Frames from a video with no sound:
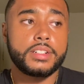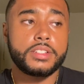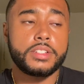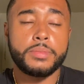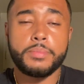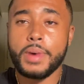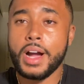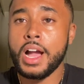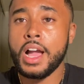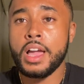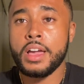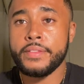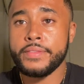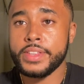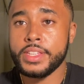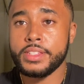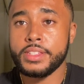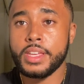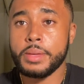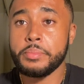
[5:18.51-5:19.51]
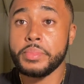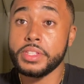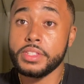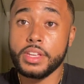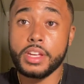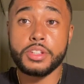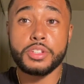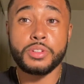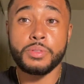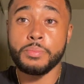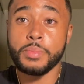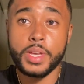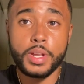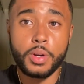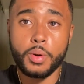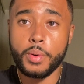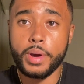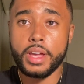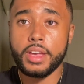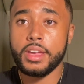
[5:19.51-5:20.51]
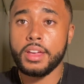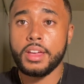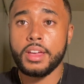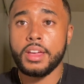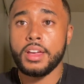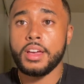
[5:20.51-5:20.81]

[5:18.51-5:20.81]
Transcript: Chimaev is a potential middleweight.